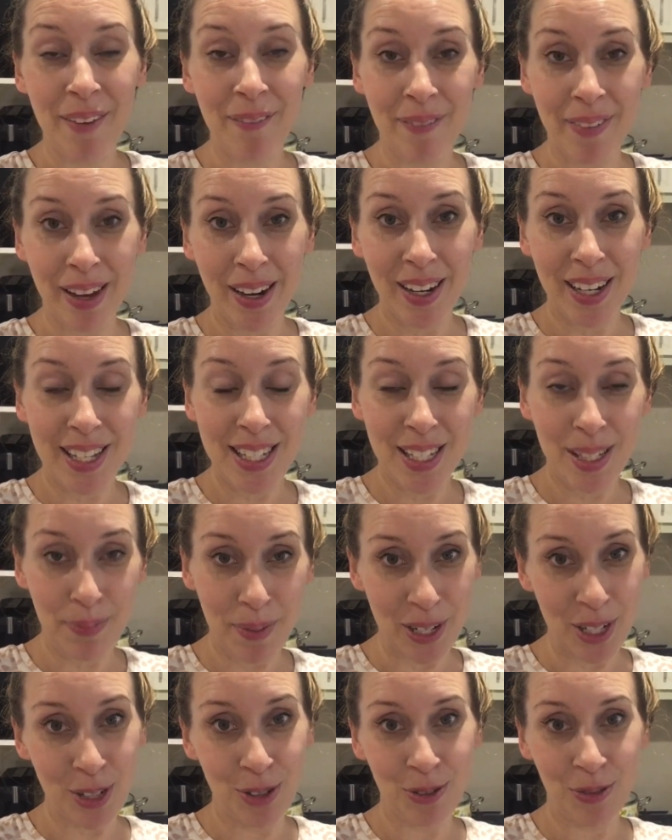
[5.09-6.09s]
very
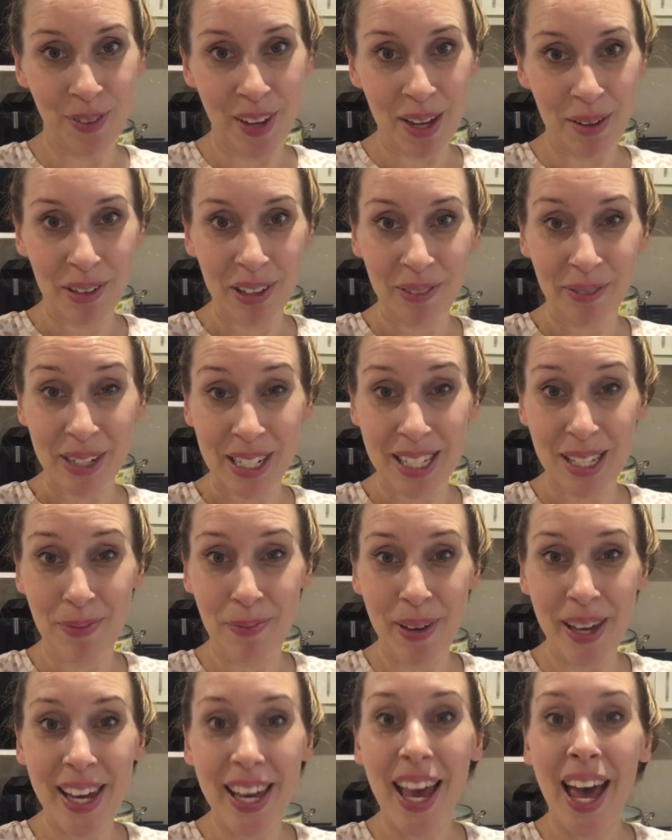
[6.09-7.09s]
special family
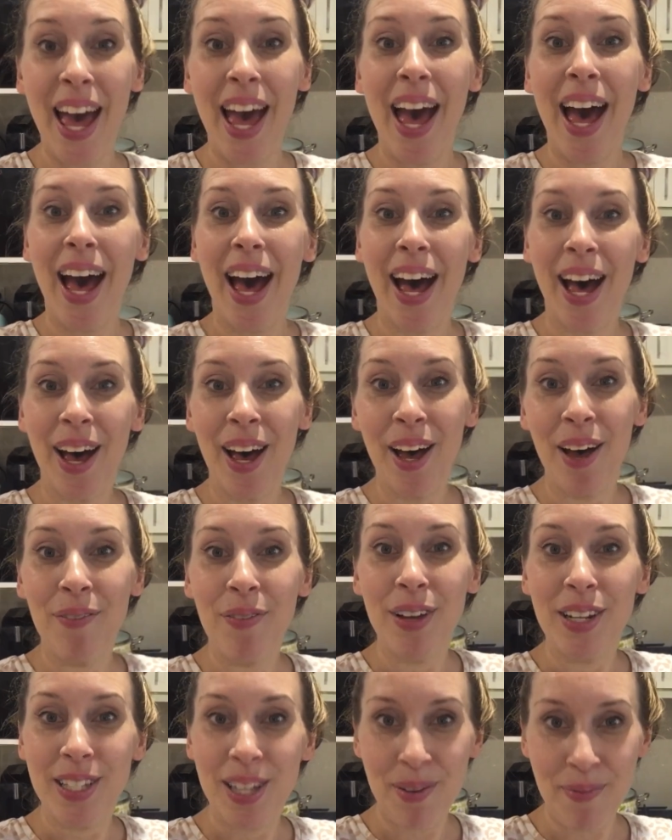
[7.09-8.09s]
recipe of
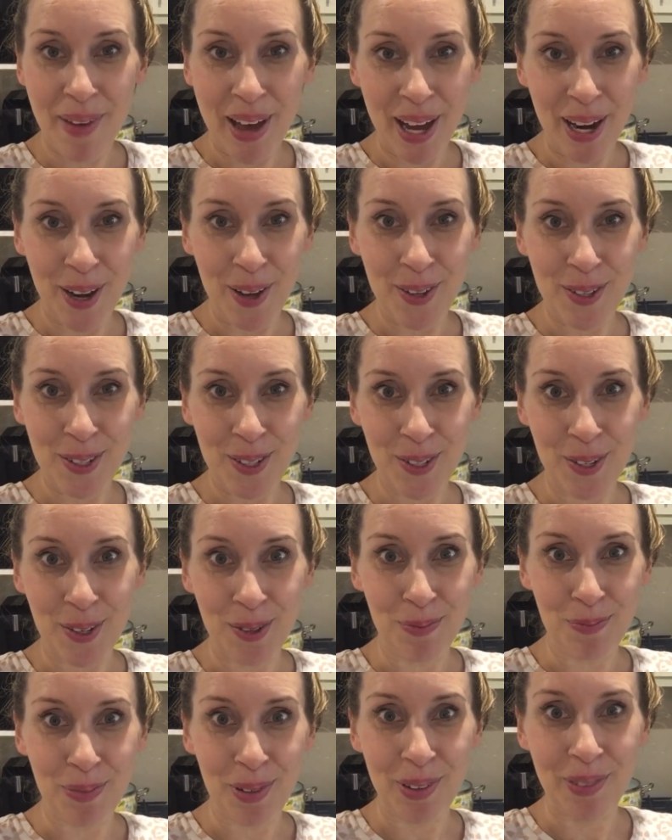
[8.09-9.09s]
tomato
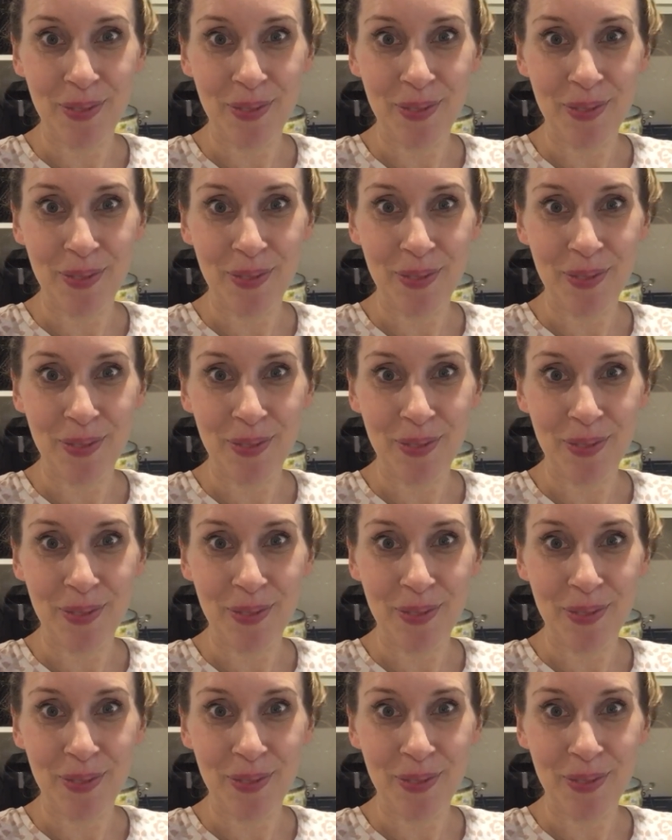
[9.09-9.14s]
soup.